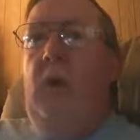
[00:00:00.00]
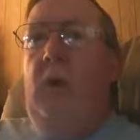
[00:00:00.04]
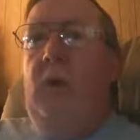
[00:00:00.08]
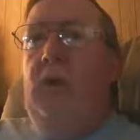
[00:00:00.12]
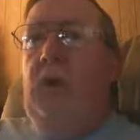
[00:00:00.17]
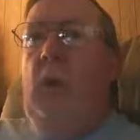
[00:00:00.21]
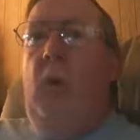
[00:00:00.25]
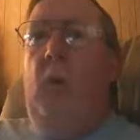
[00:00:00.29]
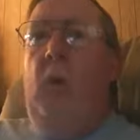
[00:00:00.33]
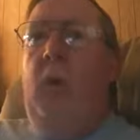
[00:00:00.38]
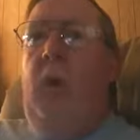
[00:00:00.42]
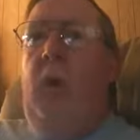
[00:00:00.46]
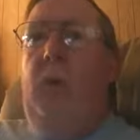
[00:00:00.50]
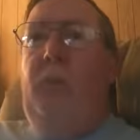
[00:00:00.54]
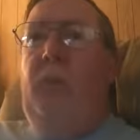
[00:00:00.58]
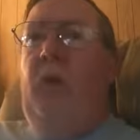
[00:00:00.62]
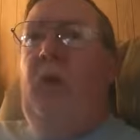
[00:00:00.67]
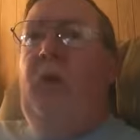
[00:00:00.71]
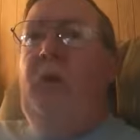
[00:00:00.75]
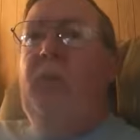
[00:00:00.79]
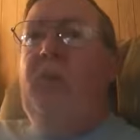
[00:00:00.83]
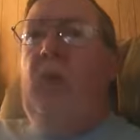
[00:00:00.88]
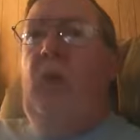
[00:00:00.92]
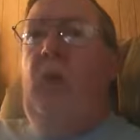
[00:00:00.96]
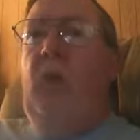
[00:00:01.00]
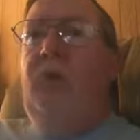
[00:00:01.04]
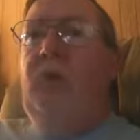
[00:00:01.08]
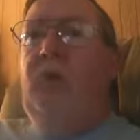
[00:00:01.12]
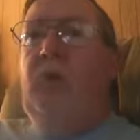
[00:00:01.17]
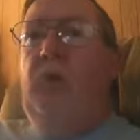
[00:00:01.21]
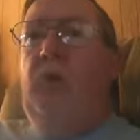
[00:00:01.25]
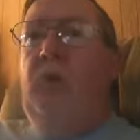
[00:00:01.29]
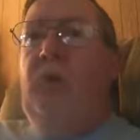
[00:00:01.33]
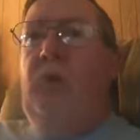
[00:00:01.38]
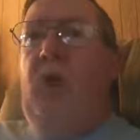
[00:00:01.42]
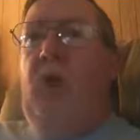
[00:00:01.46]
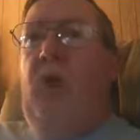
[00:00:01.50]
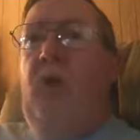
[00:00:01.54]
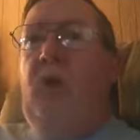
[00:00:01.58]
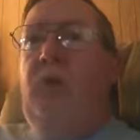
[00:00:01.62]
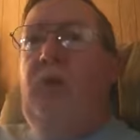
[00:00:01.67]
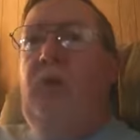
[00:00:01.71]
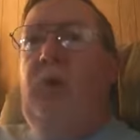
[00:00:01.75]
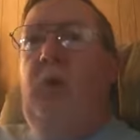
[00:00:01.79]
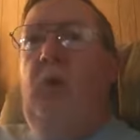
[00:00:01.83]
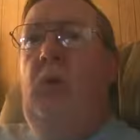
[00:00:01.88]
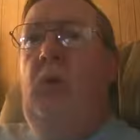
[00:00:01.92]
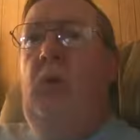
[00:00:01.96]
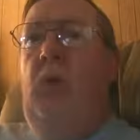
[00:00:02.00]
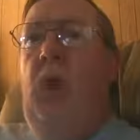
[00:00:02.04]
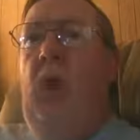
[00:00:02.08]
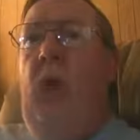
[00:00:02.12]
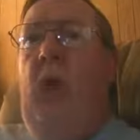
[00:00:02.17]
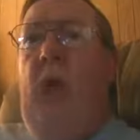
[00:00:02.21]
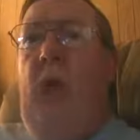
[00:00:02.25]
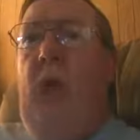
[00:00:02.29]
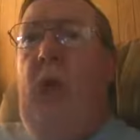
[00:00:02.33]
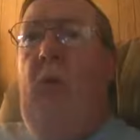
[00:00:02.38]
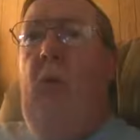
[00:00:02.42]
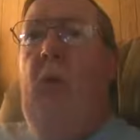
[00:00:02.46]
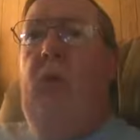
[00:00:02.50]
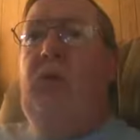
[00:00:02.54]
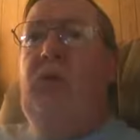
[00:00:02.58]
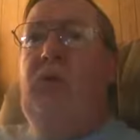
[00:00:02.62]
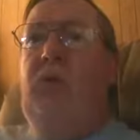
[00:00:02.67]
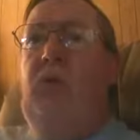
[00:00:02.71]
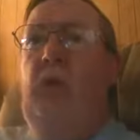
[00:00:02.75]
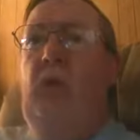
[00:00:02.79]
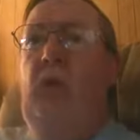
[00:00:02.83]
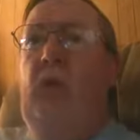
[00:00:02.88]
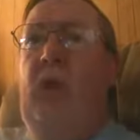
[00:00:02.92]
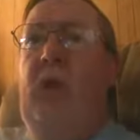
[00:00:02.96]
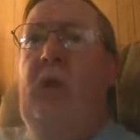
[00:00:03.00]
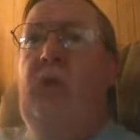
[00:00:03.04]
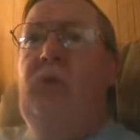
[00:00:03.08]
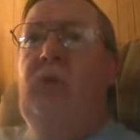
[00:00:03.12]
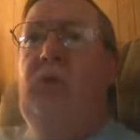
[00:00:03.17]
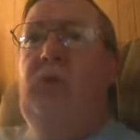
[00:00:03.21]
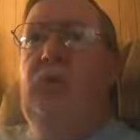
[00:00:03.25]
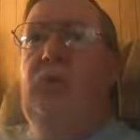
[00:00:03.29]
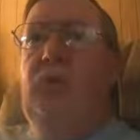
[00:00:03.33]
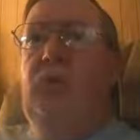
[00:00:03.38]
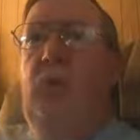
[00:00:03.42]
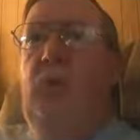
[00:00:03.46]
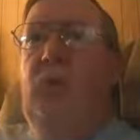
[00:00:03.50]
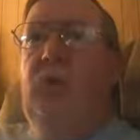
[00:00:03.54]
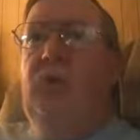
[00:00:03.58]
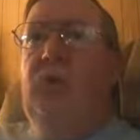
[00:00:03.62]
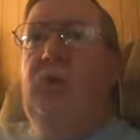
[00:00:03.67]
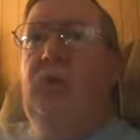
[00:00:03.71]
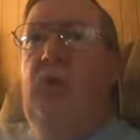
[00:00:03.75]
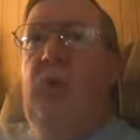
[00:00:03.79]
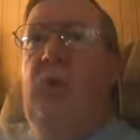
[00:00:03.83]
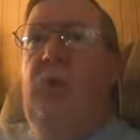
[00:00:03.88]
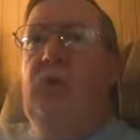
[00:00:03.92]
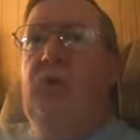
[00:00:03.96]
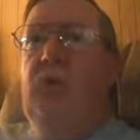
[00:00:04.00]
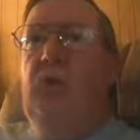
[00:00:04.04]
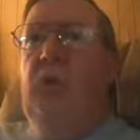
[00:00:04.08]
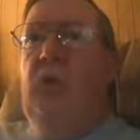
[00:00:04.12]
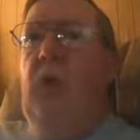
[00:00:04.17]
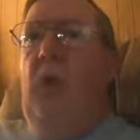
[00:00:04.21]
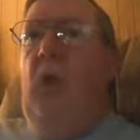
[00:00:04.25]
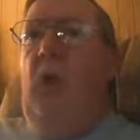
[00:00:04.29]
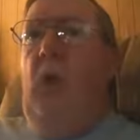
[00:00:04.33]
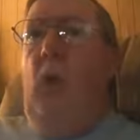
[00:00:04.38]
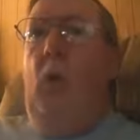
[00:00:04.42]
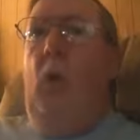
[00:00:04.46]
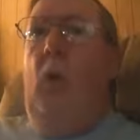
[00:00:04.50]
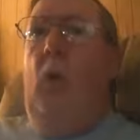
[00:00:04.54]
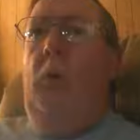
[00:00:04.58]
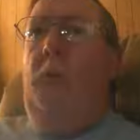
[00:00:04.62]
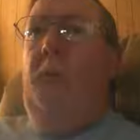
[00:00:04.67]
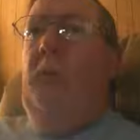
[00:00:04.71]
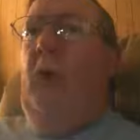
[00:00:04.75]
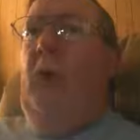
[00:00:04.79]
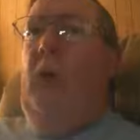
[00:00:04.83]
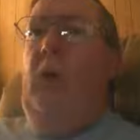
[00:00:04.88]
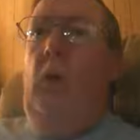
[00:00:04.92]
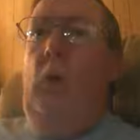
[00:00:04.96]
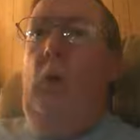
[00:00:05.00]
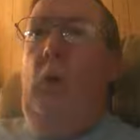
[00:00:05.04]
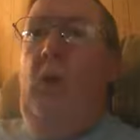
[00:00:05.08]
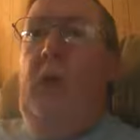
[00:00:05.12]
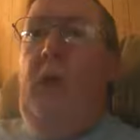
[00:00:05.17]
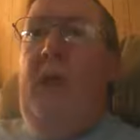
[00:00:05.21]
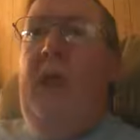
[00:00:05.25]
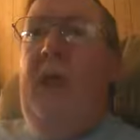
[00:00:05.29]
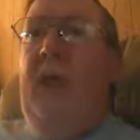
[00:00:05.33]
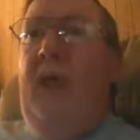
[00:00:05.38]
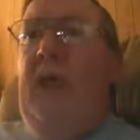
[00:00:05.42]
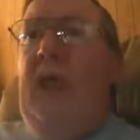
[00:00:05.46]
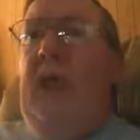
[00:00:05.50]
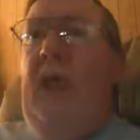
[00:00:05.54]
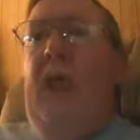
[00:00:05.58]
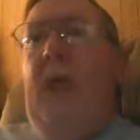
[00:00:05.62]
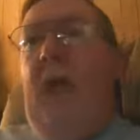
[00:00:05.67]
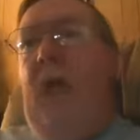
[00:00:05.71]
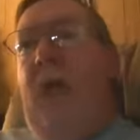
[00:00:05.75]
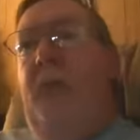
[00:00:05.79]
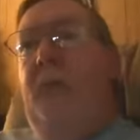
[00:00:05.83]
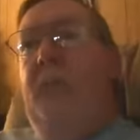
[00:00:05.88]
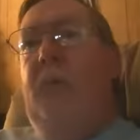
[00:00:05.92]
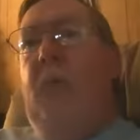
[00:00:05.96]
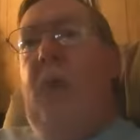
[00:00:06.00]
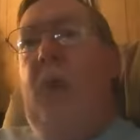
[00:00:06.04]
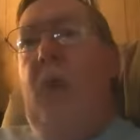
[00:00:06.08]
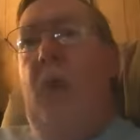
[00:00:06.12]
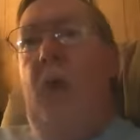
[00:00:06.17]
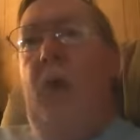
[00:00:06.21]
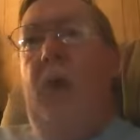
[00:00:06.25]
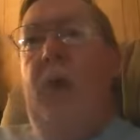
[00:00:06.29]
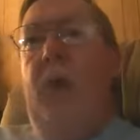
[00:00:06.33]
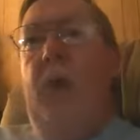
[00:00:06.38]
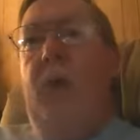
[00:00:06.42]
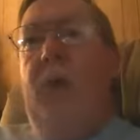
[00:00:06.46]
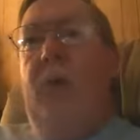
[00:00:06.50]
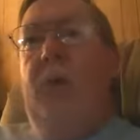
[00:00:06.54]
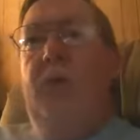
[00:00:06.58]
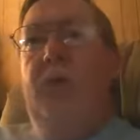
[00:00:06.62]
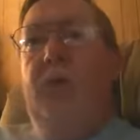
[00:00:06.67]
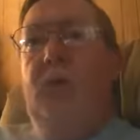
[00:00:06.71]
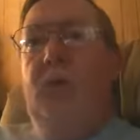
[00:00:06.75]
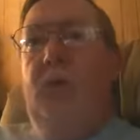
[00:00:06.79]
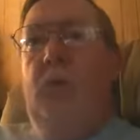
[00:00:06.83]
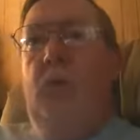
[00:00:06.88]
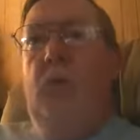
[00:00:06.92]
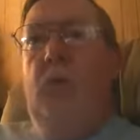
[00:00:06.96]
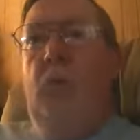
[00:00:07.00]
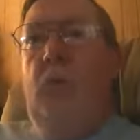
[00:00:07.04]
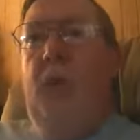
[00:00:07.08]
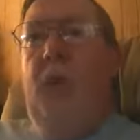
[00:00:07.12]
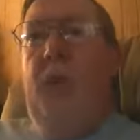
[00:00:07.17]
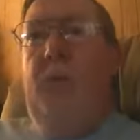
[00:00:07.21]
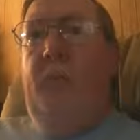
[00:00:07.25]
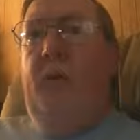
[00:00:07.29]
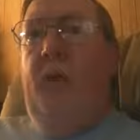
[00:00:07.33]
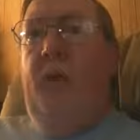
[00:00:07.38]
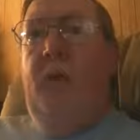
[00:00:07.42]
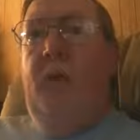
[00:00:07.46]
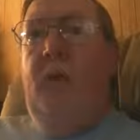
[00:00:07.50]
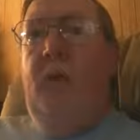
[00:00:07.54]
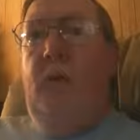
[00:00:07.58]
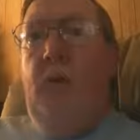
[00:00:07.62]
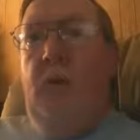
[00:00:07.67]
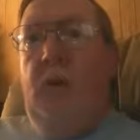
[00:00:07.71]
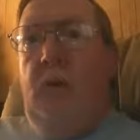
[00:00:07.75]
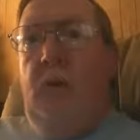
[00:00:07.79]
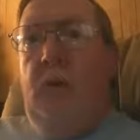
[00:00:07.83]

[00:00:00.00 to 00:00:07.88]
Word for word: So when a police officer tells you, I want to see your license and registration, oh, by the way, I'm carrying a concealed weapon,